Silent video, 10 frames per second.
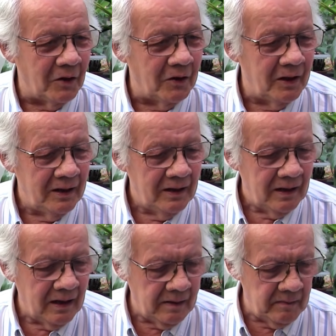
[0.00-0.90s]
on.
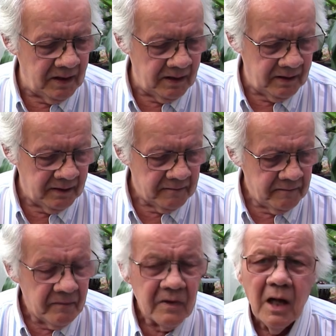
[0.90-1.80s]

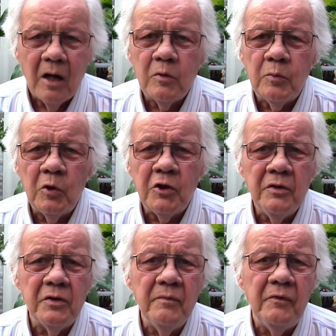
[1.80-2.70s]
I was
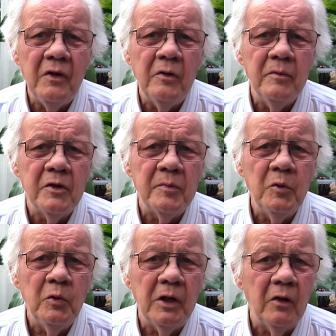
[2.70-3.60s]
watching some film this
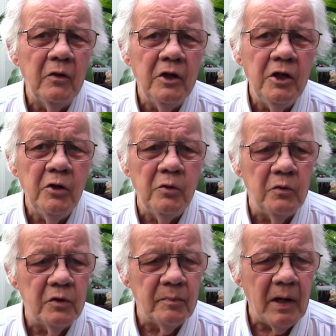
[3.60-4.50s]
morning on the
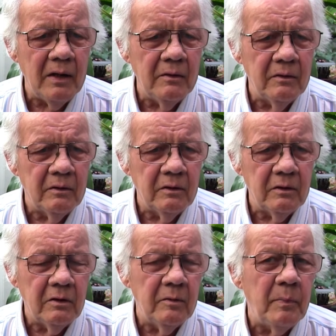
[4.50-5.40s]
news about
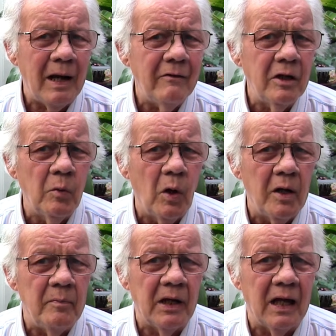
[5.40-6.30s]
the
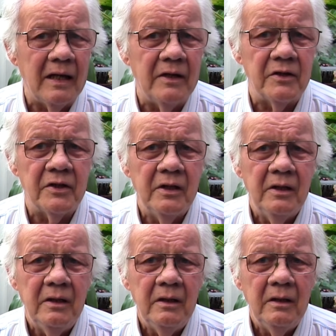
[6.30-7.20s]
Paraguay players.
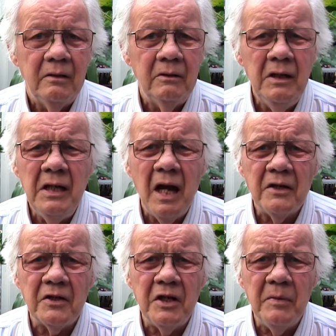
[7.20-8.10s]
A
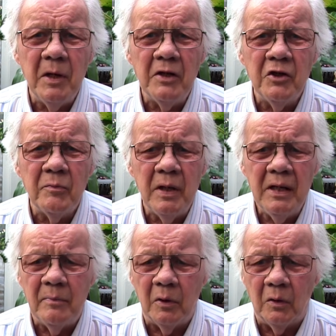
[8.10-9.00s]
nasty bunch of
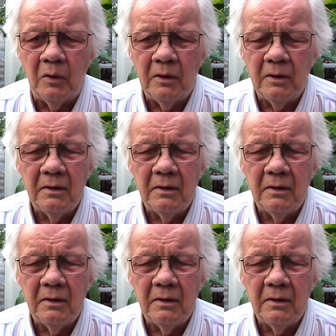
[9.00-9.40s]
people.